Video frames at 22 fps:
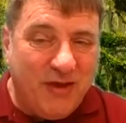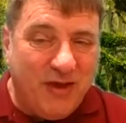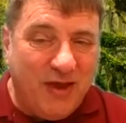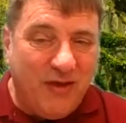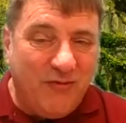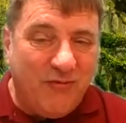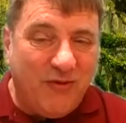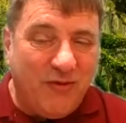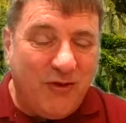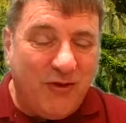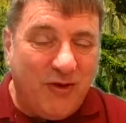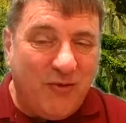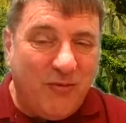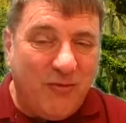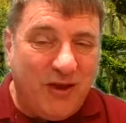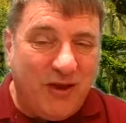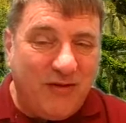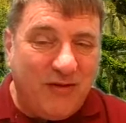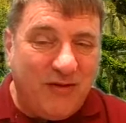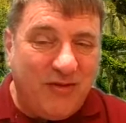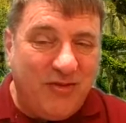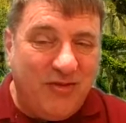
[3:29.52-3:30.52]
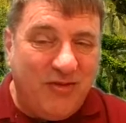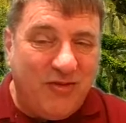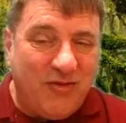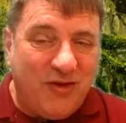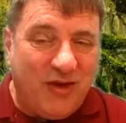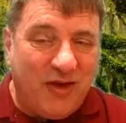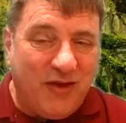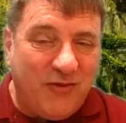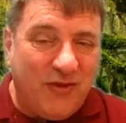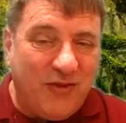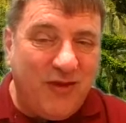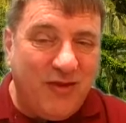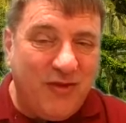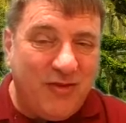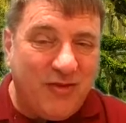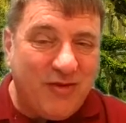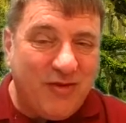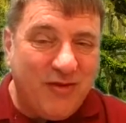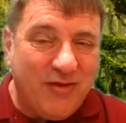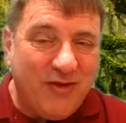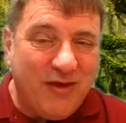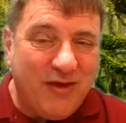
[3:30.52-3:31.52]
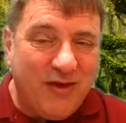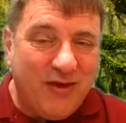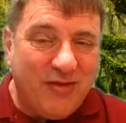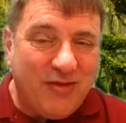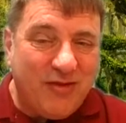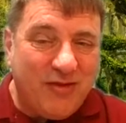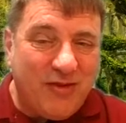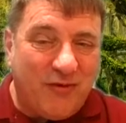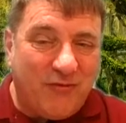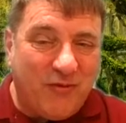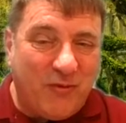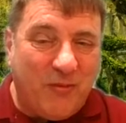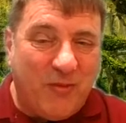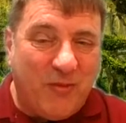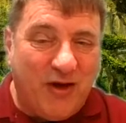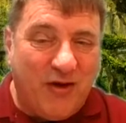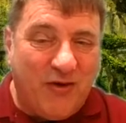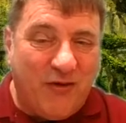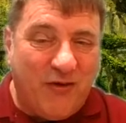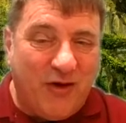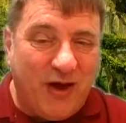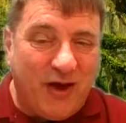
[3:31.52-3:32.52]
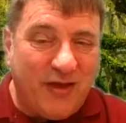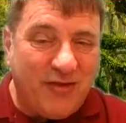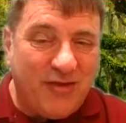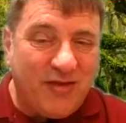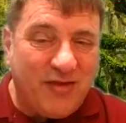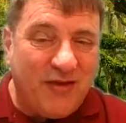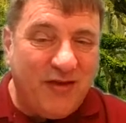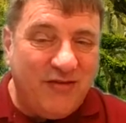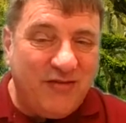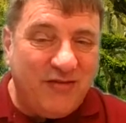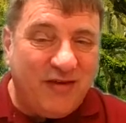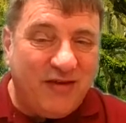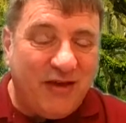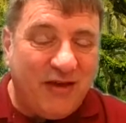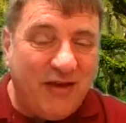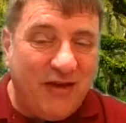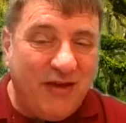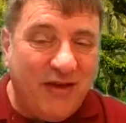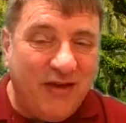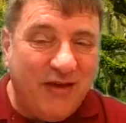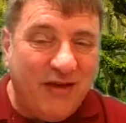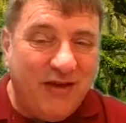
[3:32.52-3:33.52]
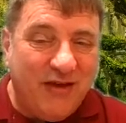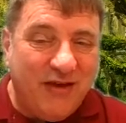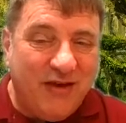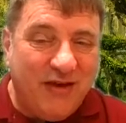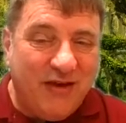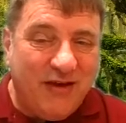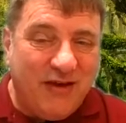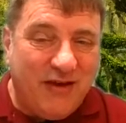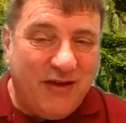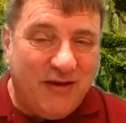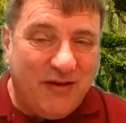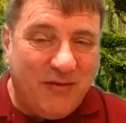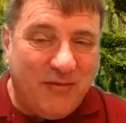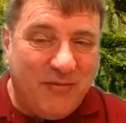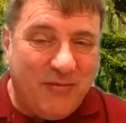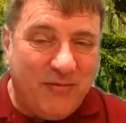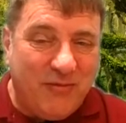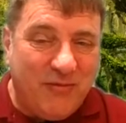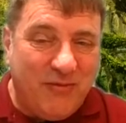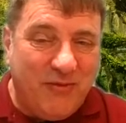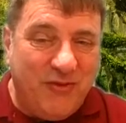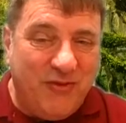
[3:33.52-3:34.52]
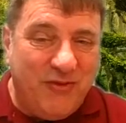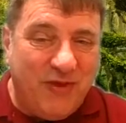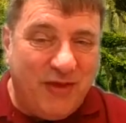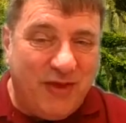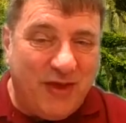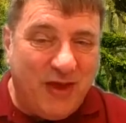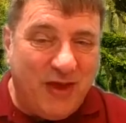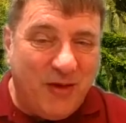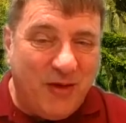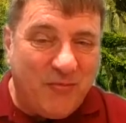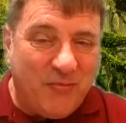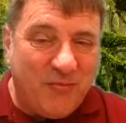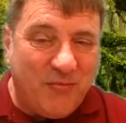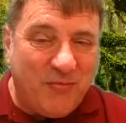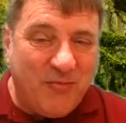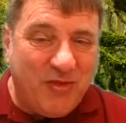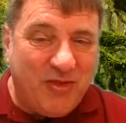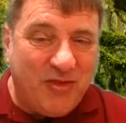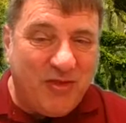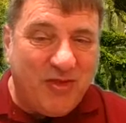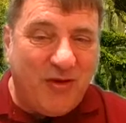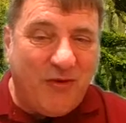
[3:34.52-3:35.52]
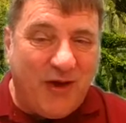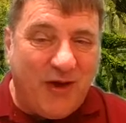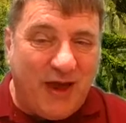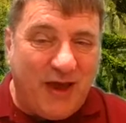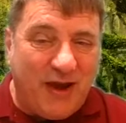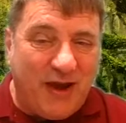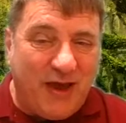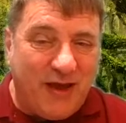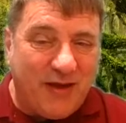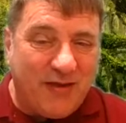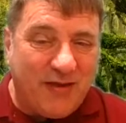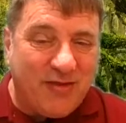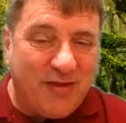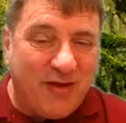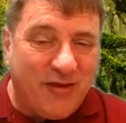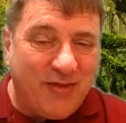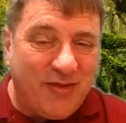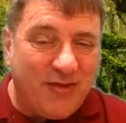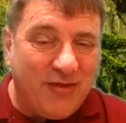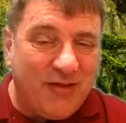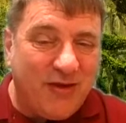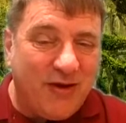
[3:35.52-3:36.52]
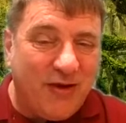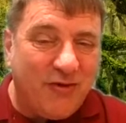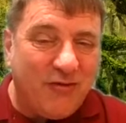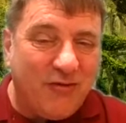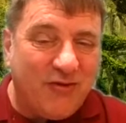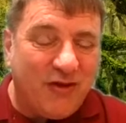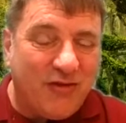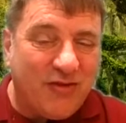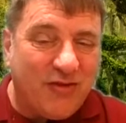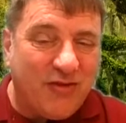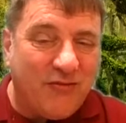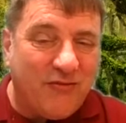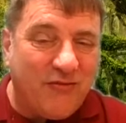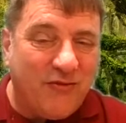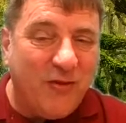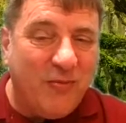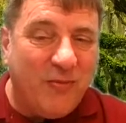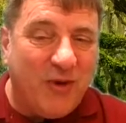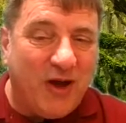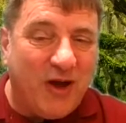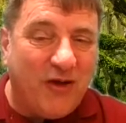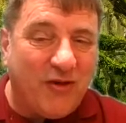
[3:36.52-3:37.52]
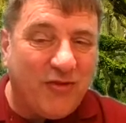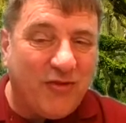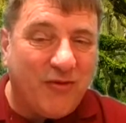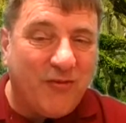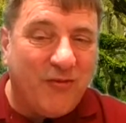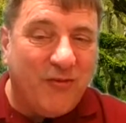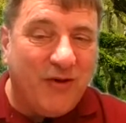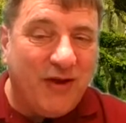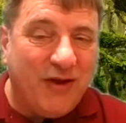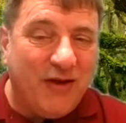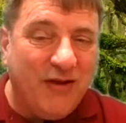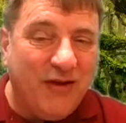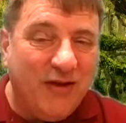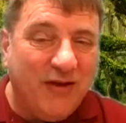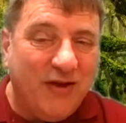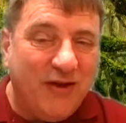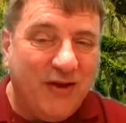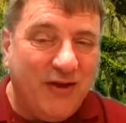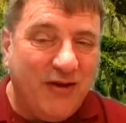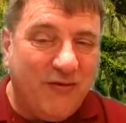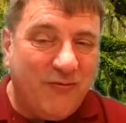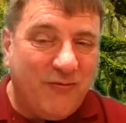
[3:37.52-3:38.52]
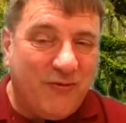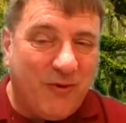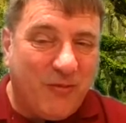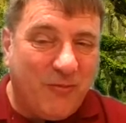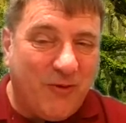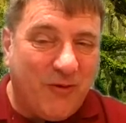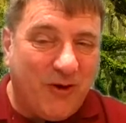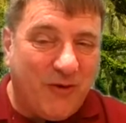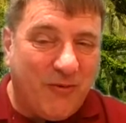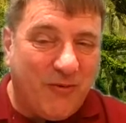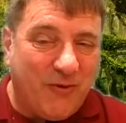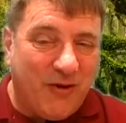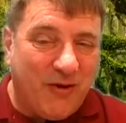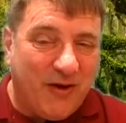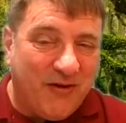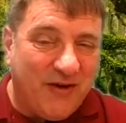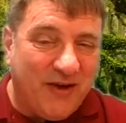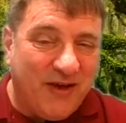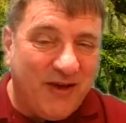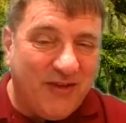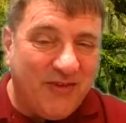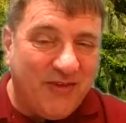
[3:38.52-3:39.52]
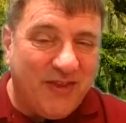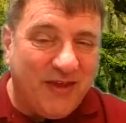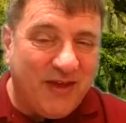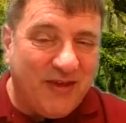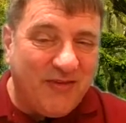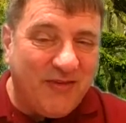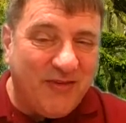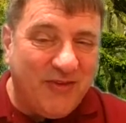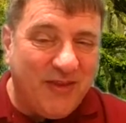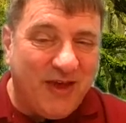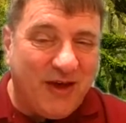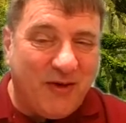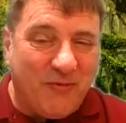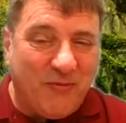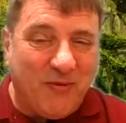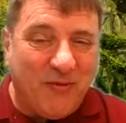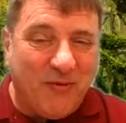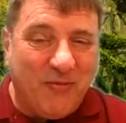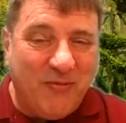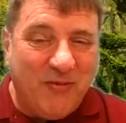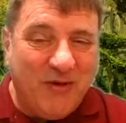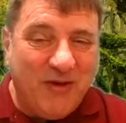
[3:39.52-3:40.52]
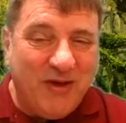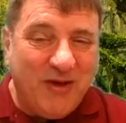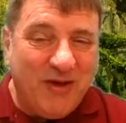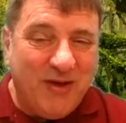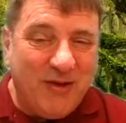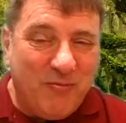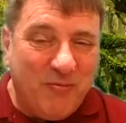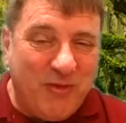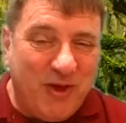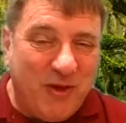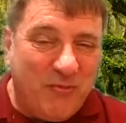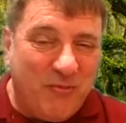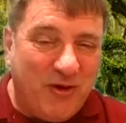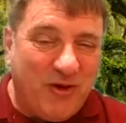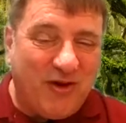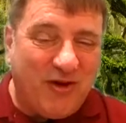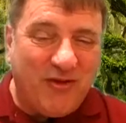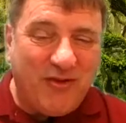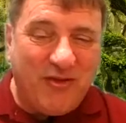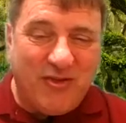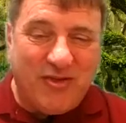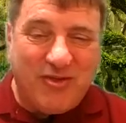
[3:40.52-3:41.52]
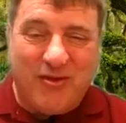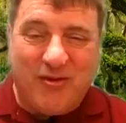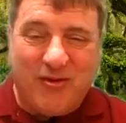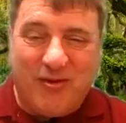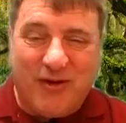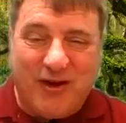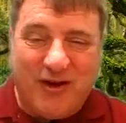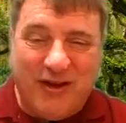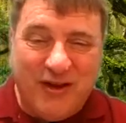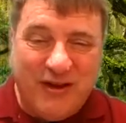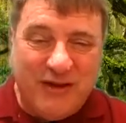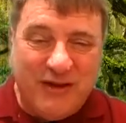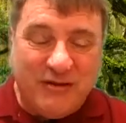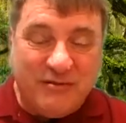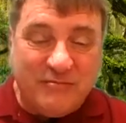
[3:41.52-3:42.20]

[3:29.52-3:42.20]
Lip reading: even though we take these several mile hikes each day, the camp still had access, just a few miles away from where we were at. And that will be part of the story.